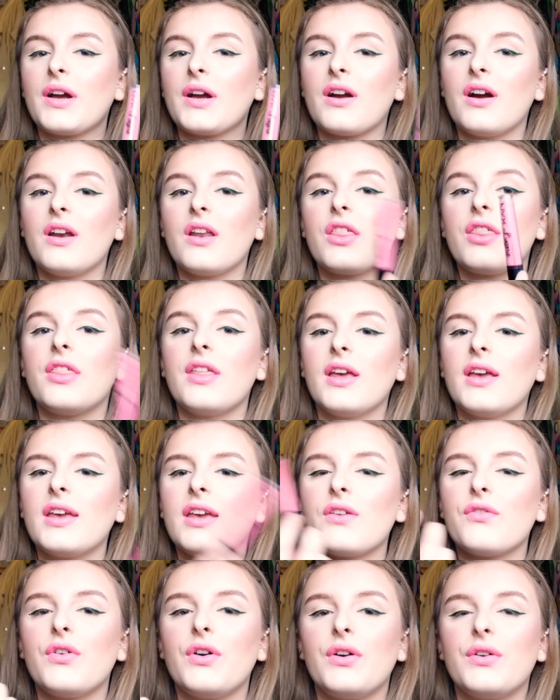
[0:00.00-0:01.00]
my kind of
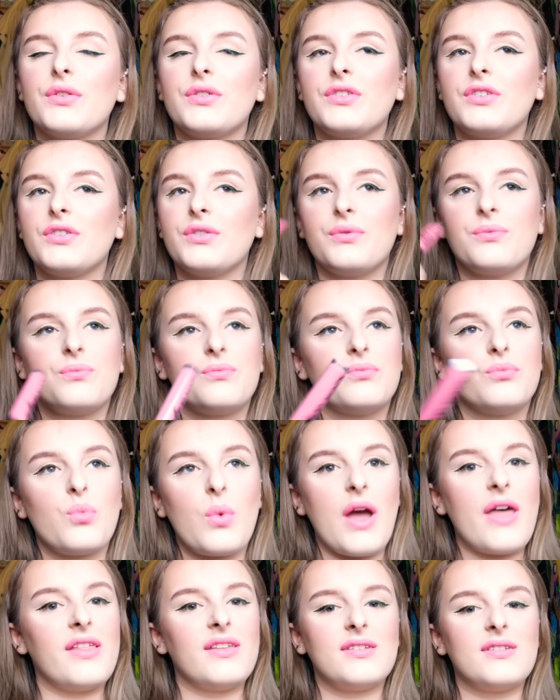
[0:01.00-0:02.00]
thing. If I was to
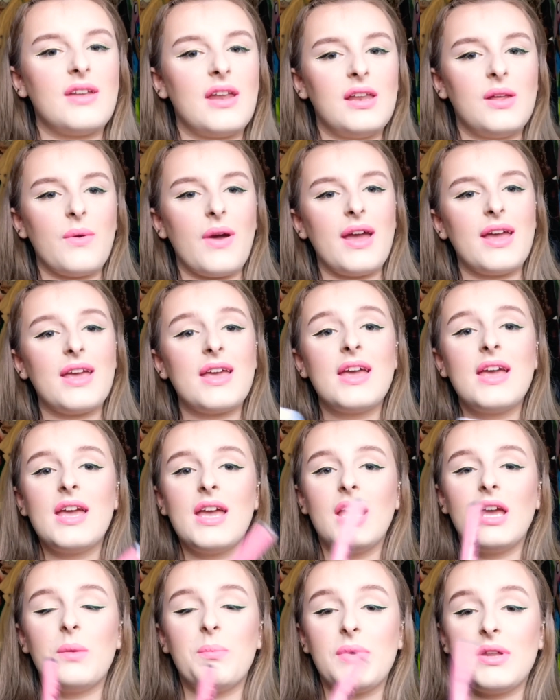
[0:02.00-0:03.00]
wear this in any way,
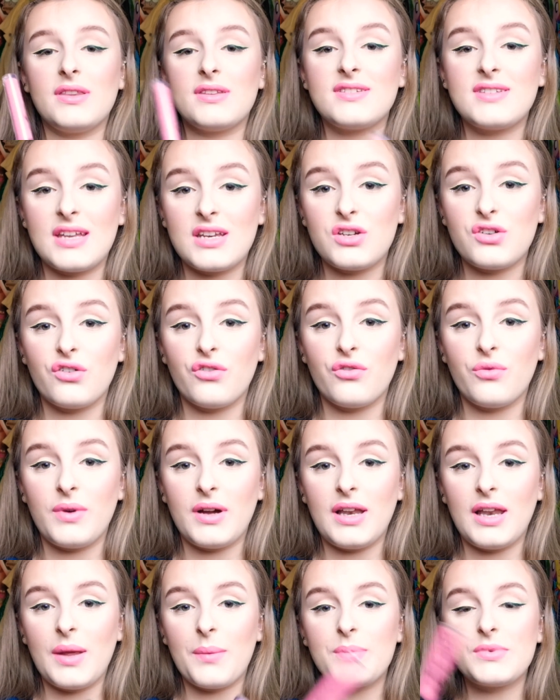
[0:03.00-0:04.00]
it'd be in the centre of
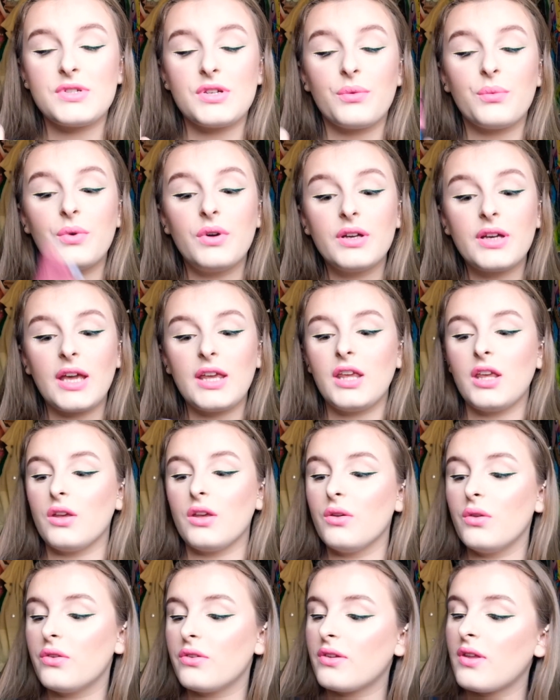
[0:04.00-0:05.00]
my lips. So it will get
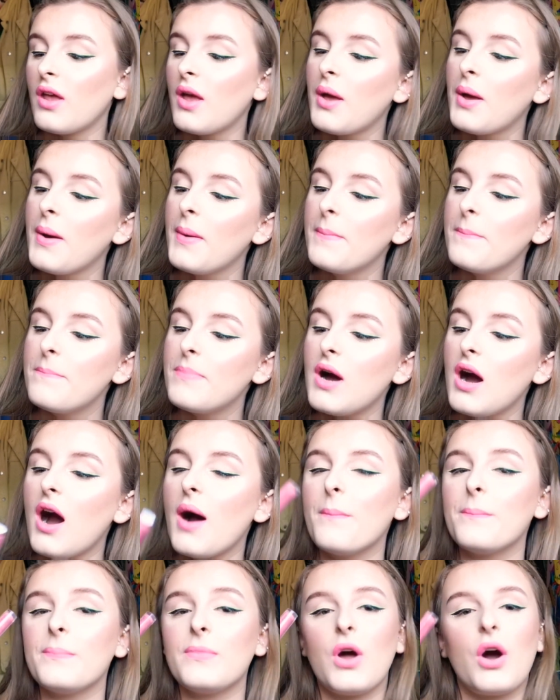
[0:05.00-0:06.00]
use, but
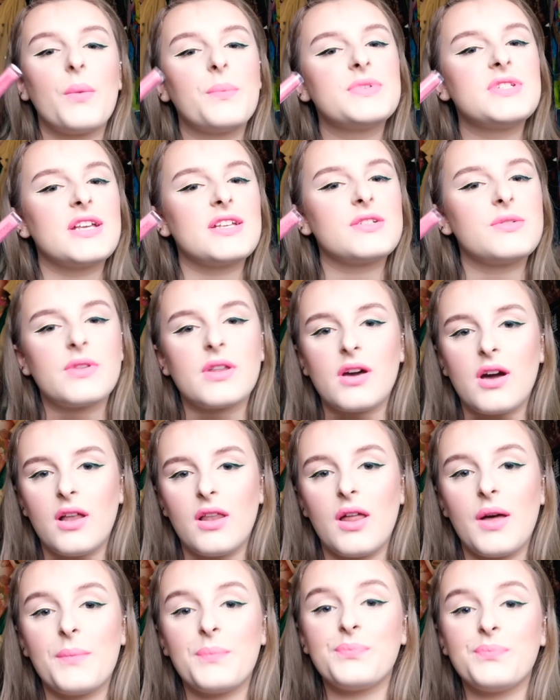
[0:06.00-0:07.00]
I'm not obsessed with the
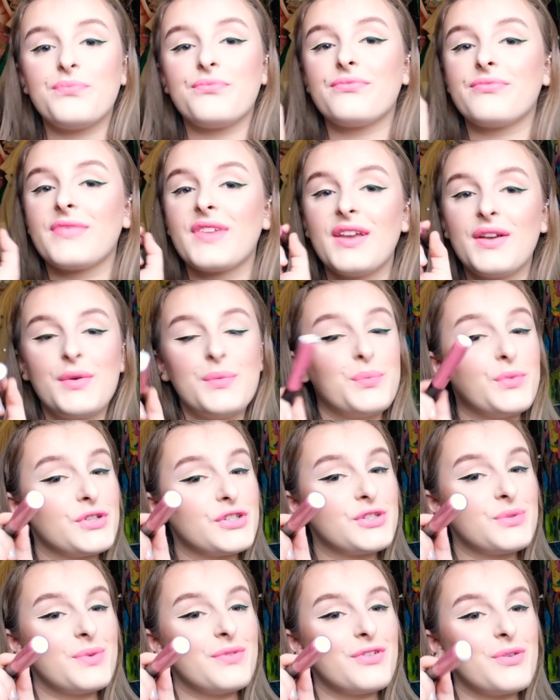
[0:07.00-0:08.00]
colour.
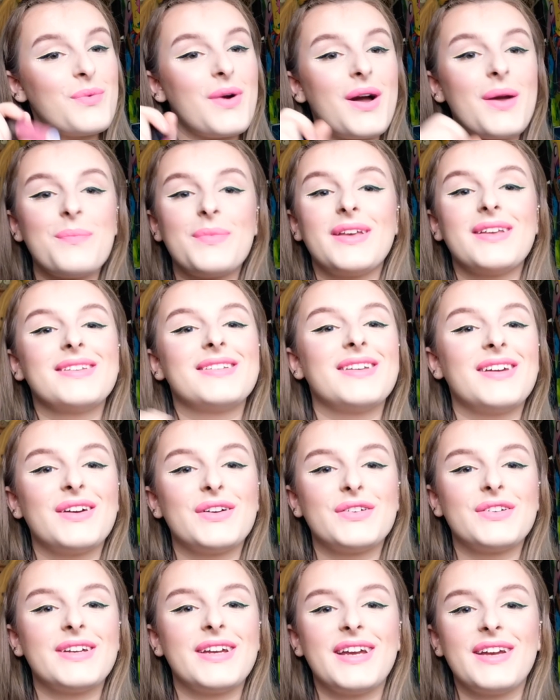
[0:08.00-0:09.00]
But some of you might be,
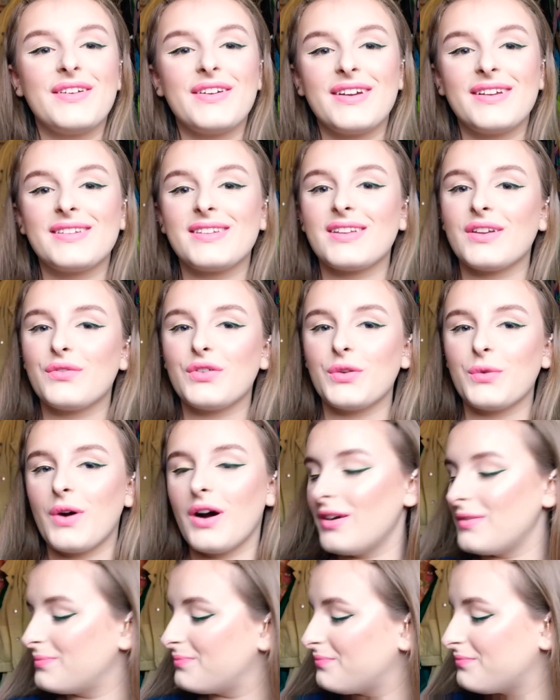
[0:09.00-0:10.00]
so here it is if you
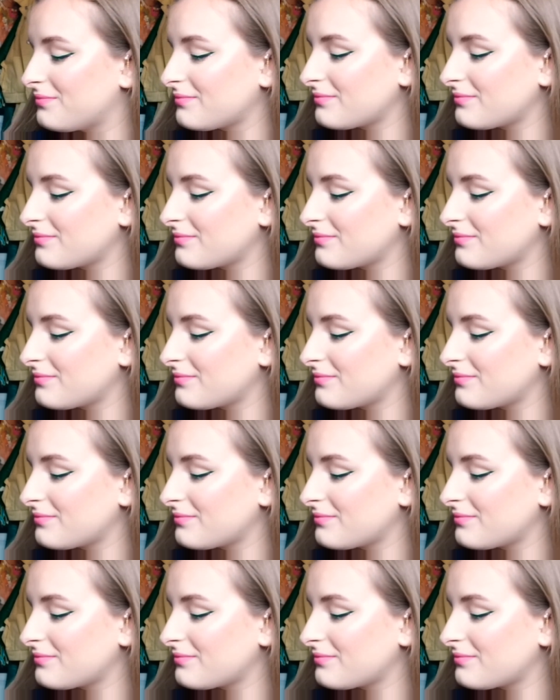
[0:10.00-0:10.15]
are.